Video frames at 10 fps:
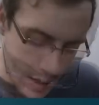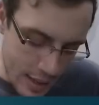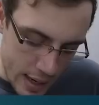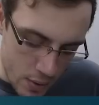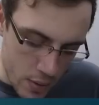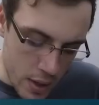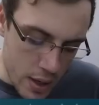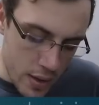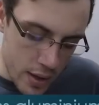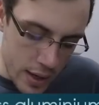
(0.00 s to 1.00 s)
Now,
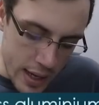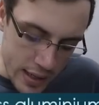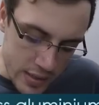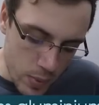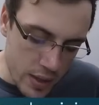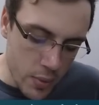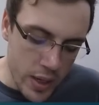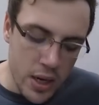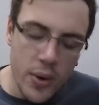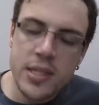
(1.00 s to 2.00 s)
the next one that
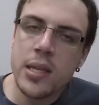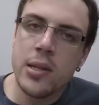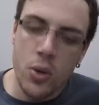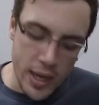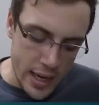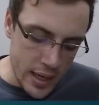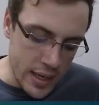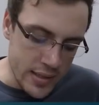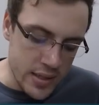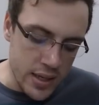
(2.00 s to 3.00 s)
we're going to look at
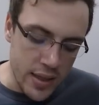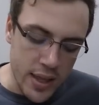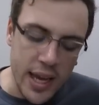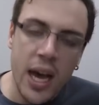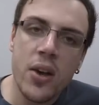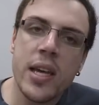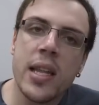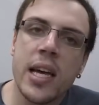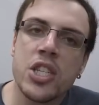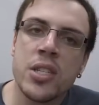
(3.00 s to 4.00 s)
is the
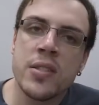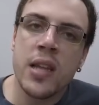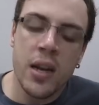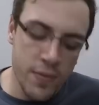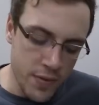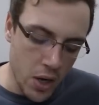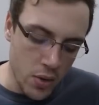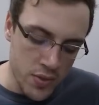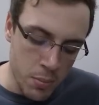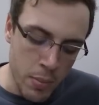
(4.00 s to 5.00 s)
calculations that
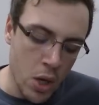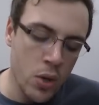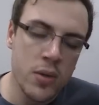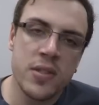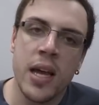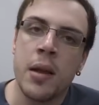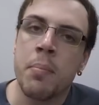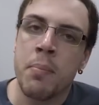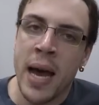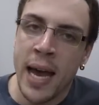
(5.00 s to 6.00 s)
involves moles
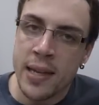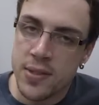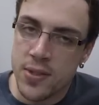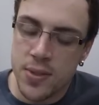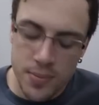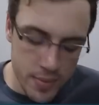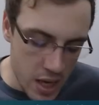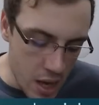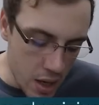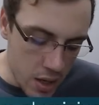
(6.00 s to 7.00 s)
and mass.
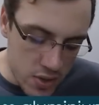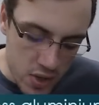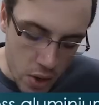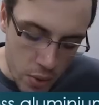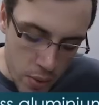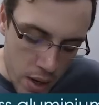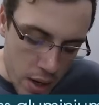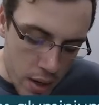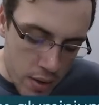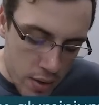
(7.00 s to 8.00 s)
So
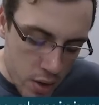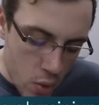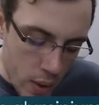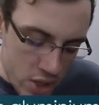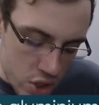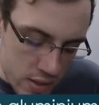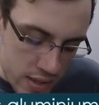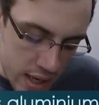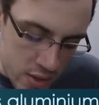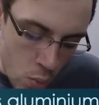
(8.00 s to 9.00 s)
the question
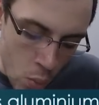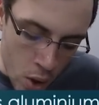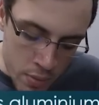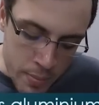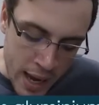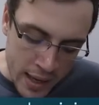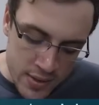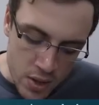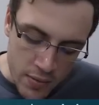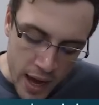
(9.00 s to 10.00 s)
says, what
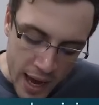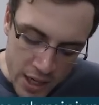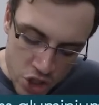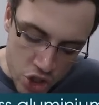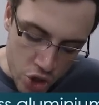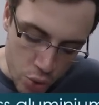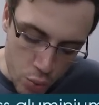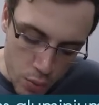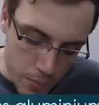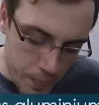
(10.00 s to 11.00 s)
mass of
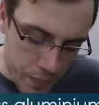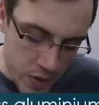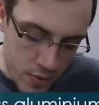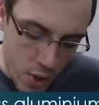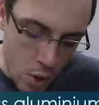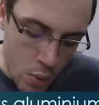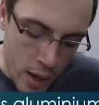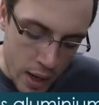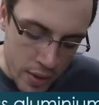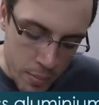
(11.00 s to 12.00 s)
H2, so
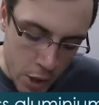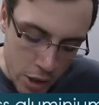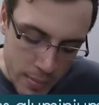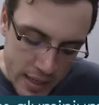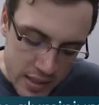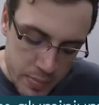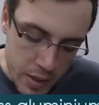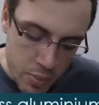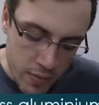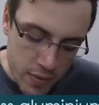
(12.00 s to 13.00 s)
the molar mass has
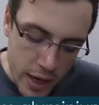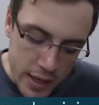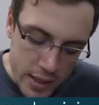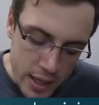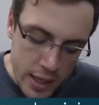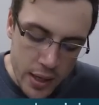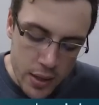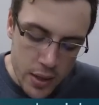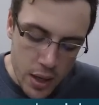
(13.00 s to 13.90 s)
been provided here,